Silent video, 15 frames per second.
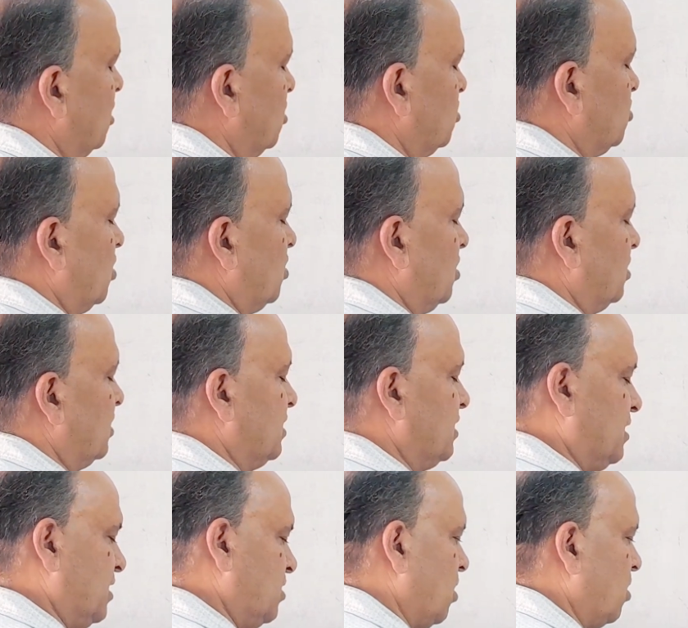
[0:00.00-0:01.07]
So
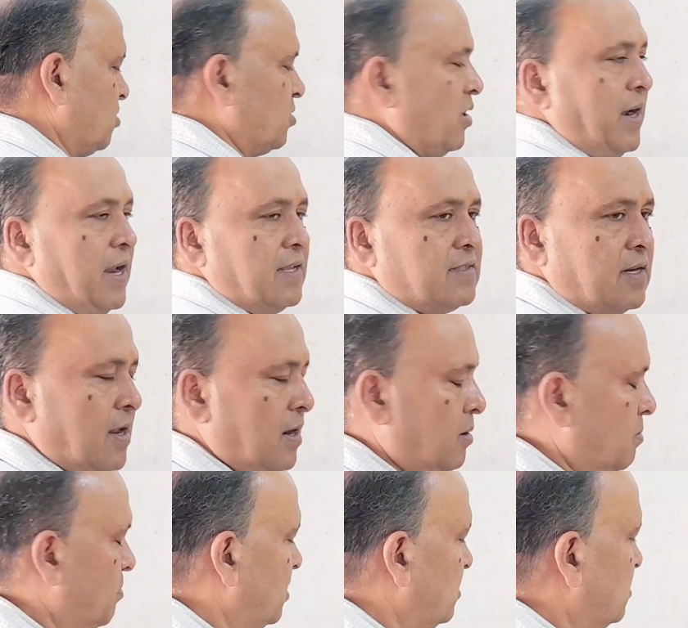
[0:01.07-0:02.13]
this is also a rational
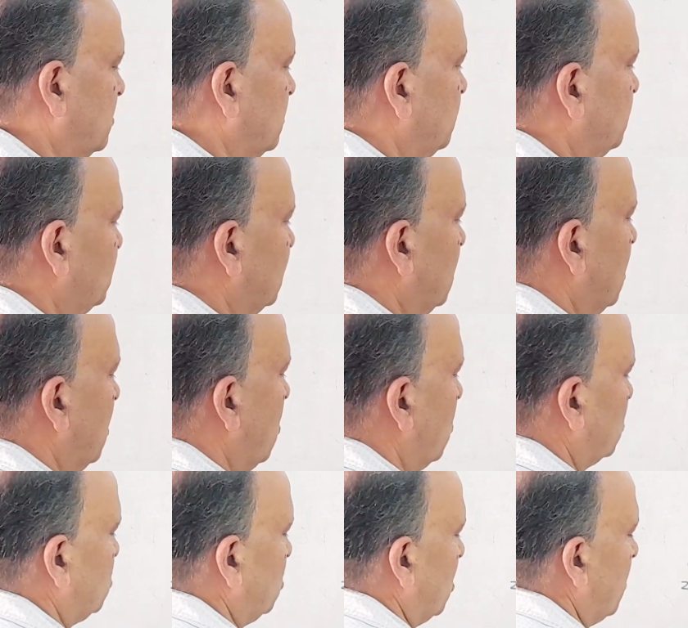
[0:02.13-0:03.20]
number.
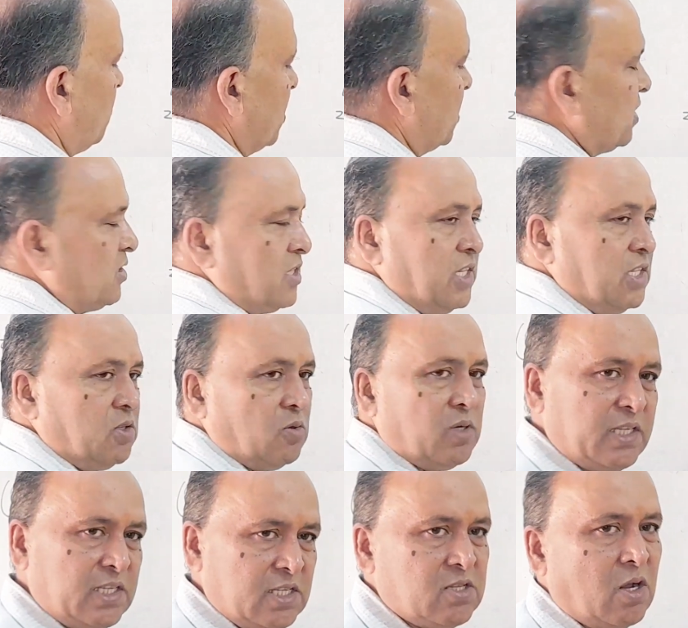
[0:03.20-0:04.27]

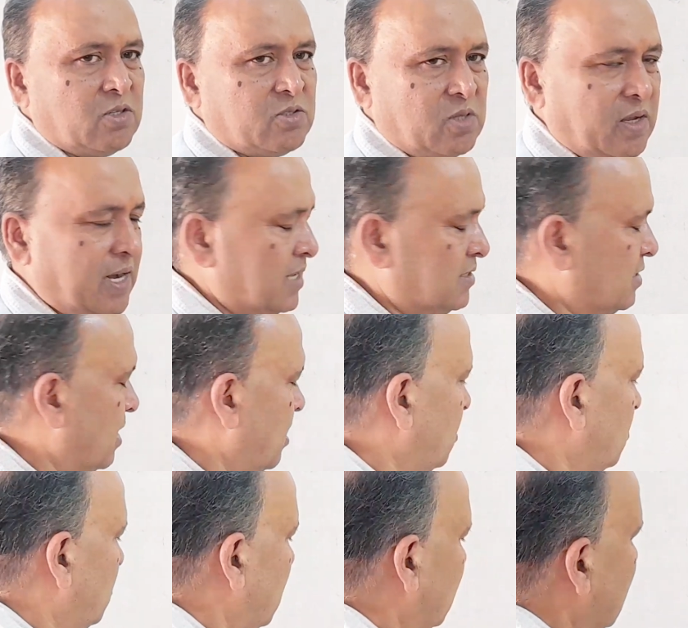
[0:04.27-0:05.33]
0.32, it is also a rational
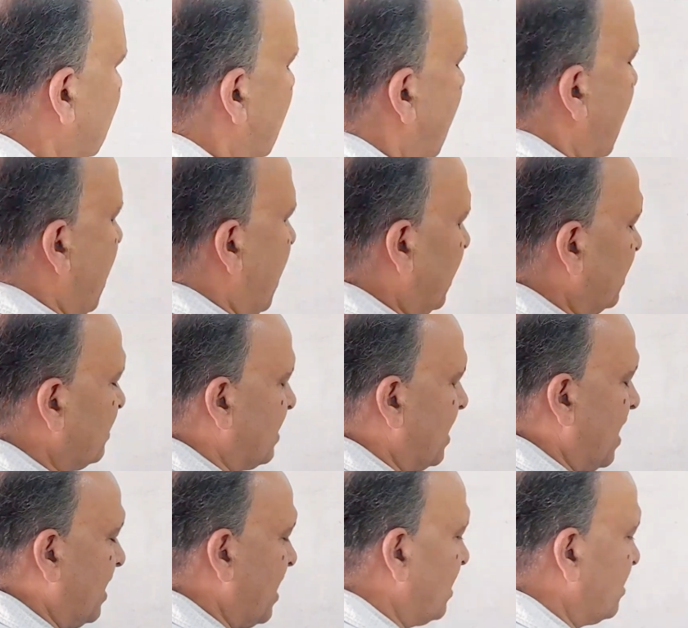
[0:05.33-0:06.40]
number. And
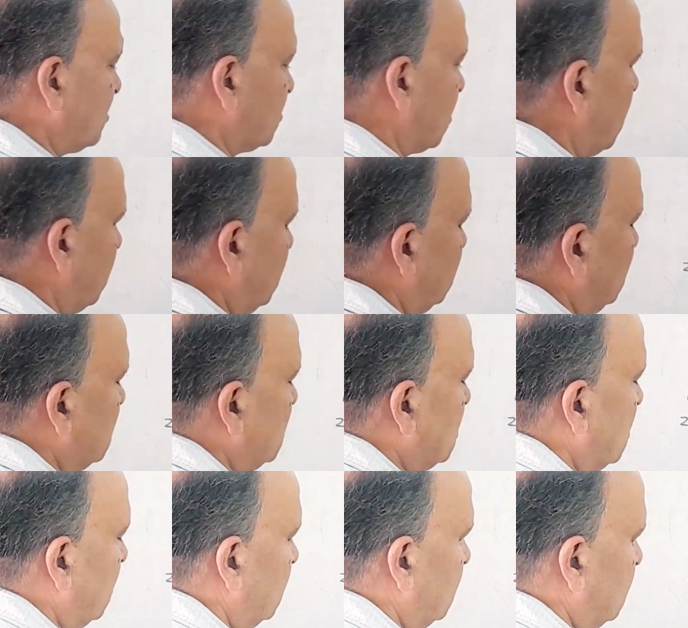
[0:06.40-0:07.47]
there are some
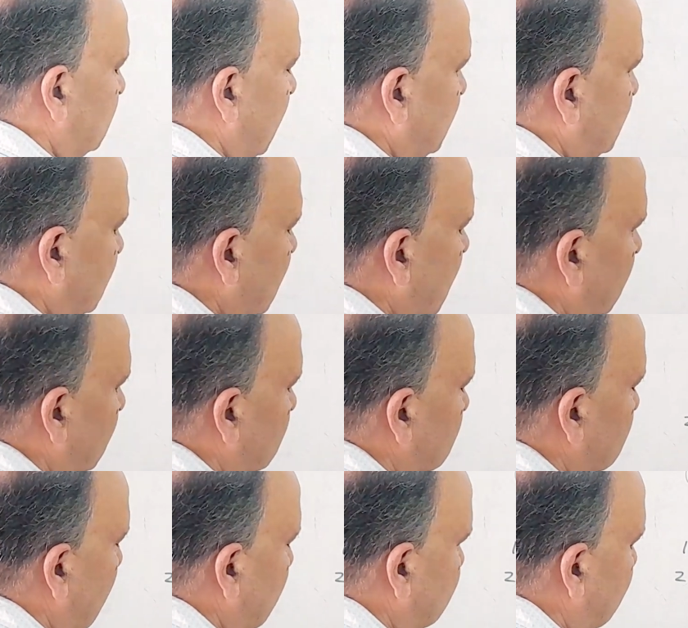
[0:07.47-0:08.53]
rational